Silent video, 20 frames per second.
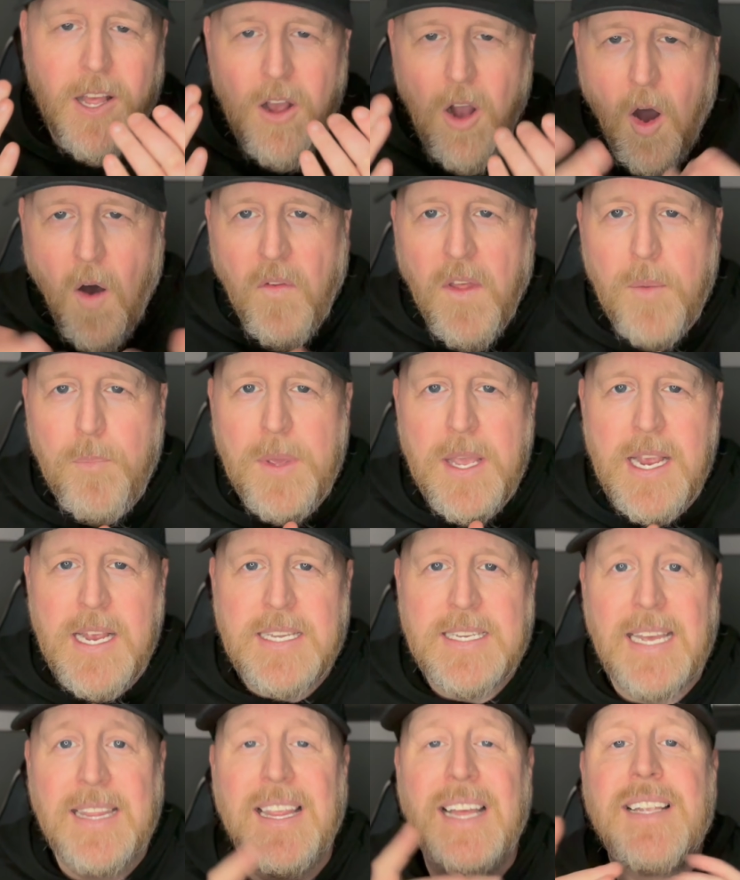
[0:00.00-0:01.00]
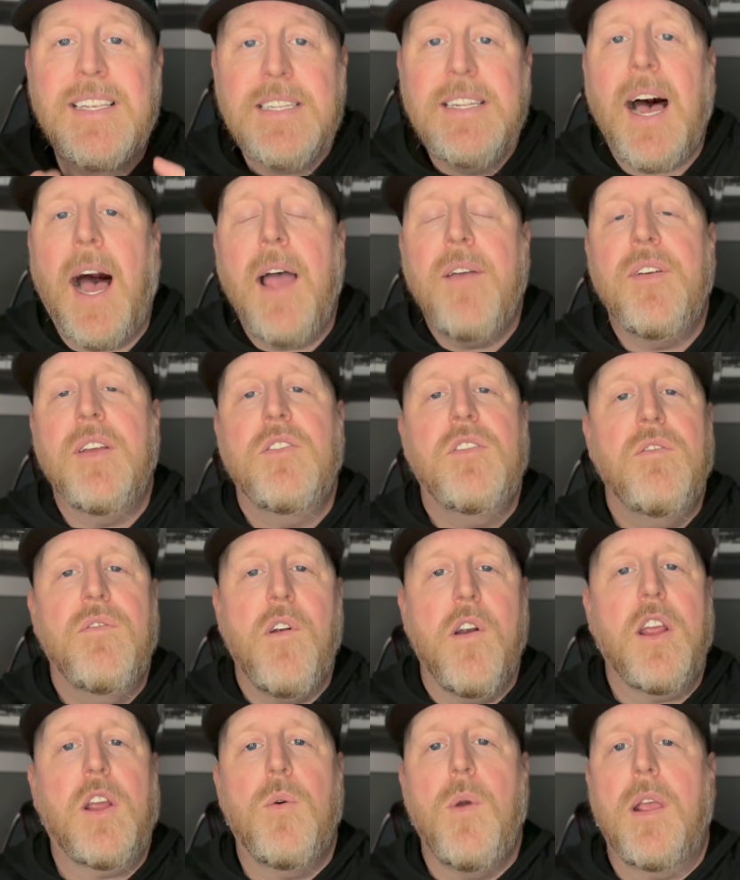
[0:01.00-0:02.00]
all that being said, let's dive into
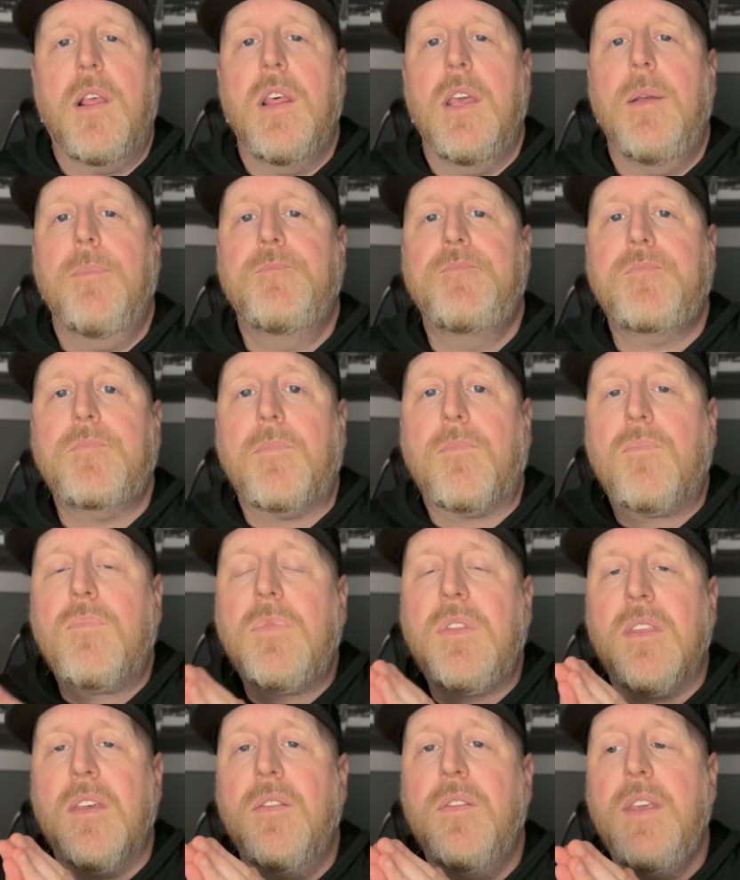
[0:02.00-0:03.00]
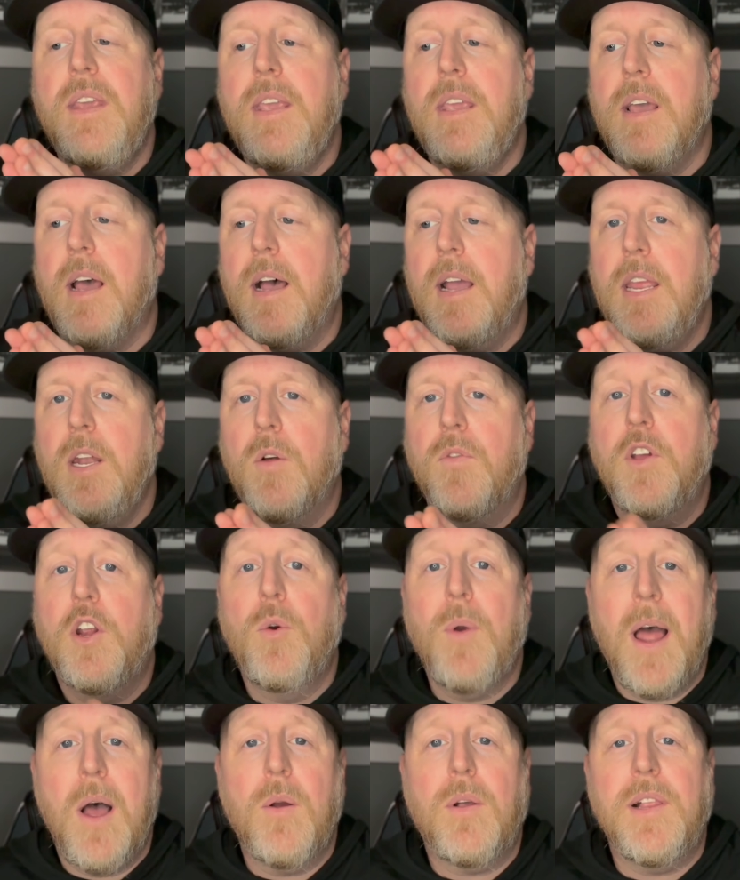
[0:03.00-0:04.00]
very quickly the, uh, you know, the
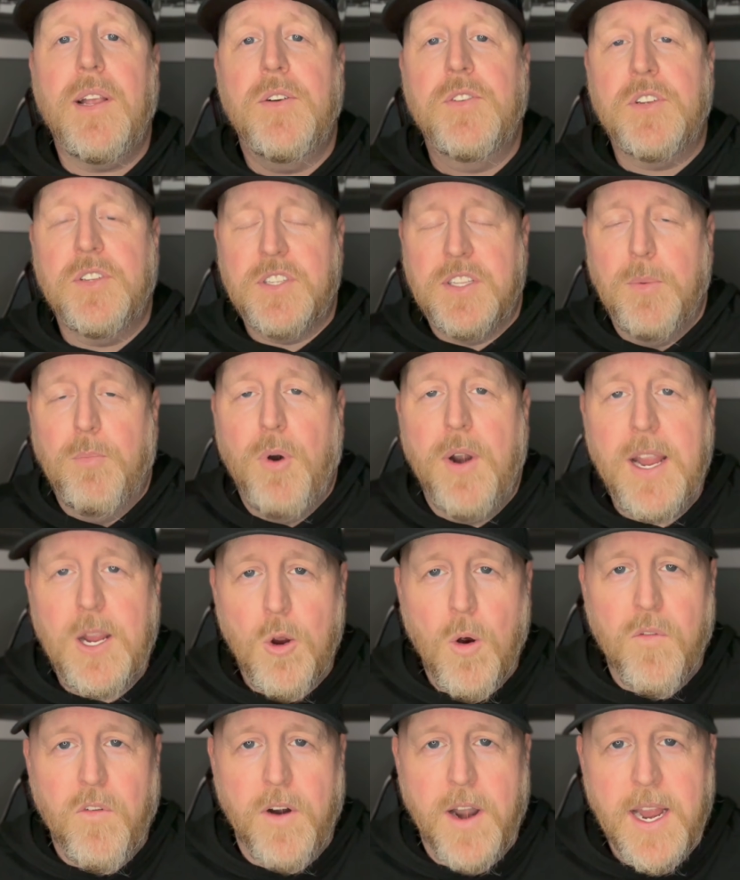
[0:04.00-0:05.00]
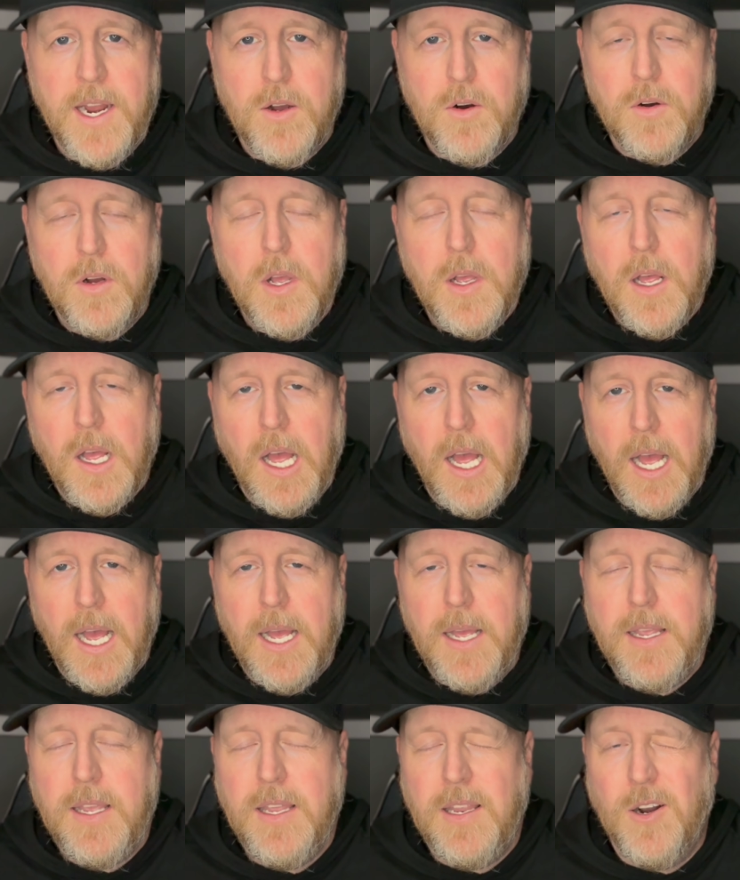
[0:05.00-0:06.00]
ground clearances and the breakover angle,
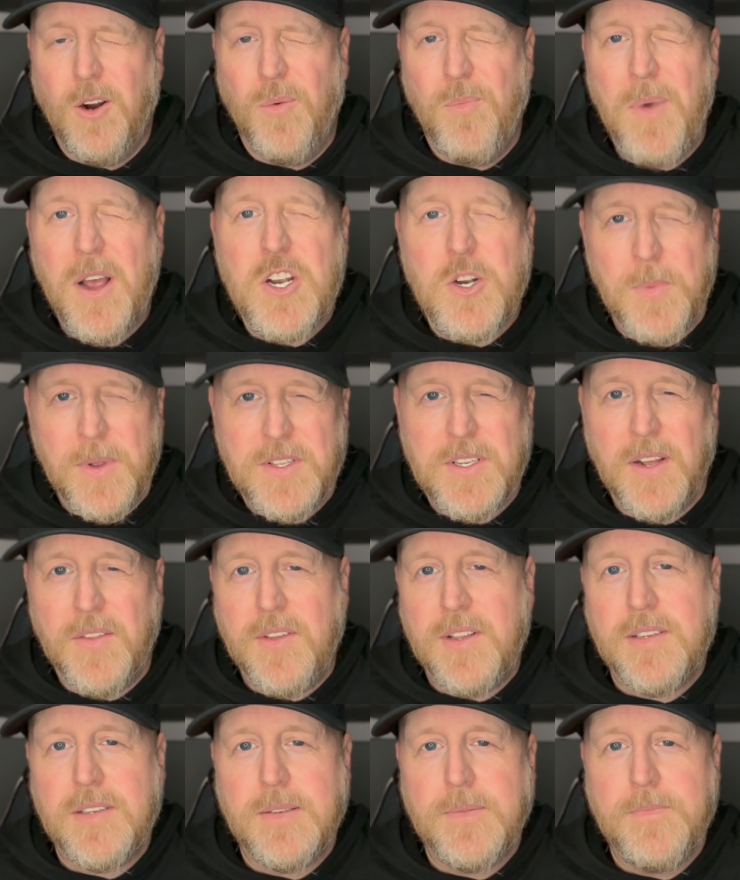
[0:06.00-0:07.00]
uh, you know, measurements on this.